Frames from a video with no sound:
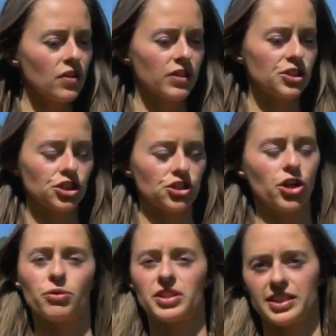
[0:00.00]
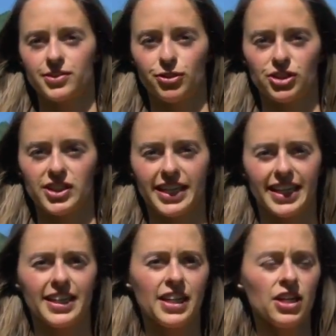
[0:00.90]
let's just go with this for a
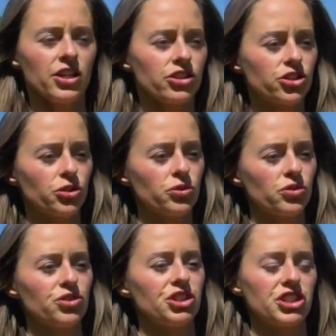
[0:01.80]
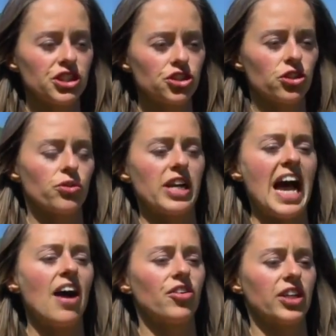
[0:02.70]
second. So the digital
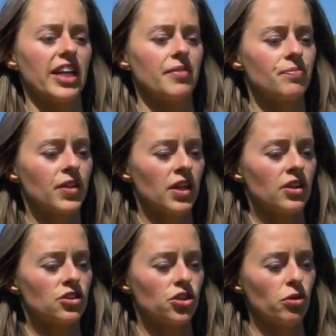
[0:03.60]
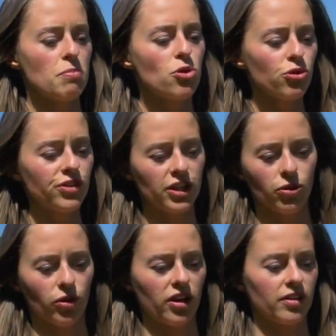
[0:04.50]
reality, so a movie
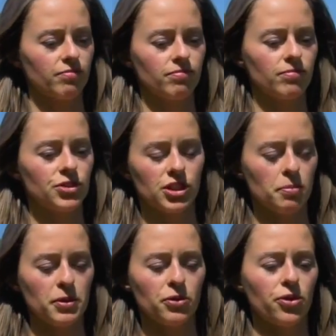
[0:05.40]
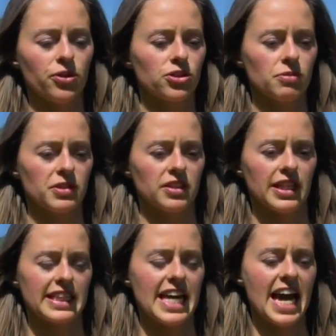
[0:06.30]
or a computer or something
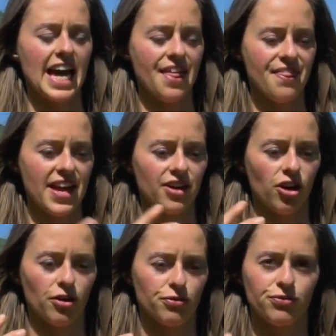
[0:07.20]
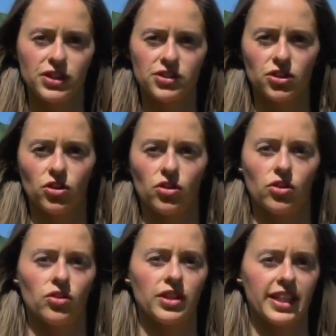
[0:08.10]
like that, and then our
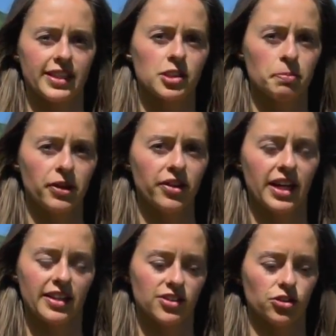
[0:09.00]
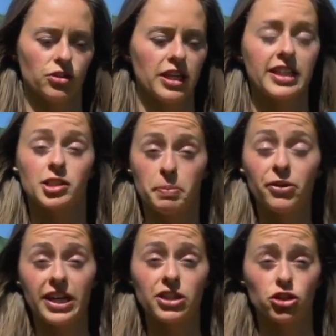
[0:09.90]
physical
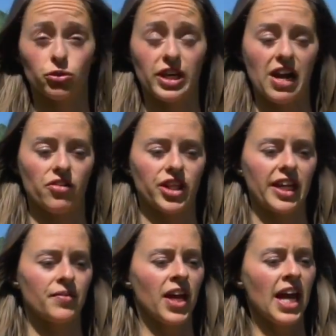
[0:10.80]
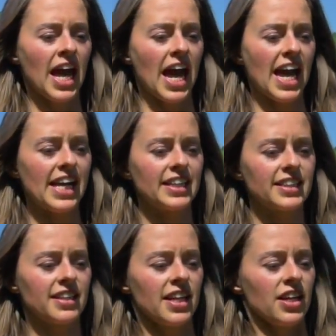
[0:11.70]
experiential reality.
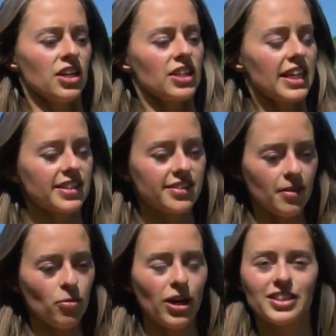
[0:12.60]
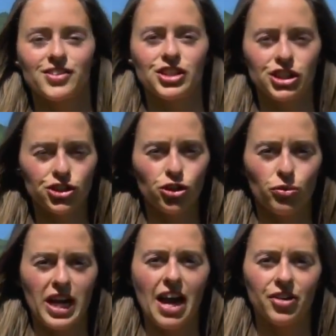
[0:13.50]
And in some ways, the digital
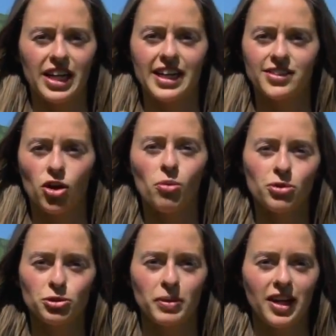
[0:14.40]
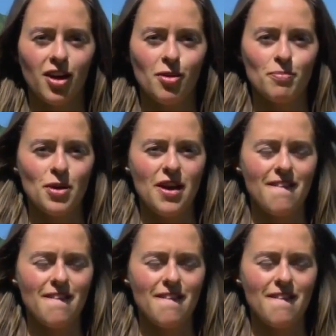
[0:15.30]
reality has almost become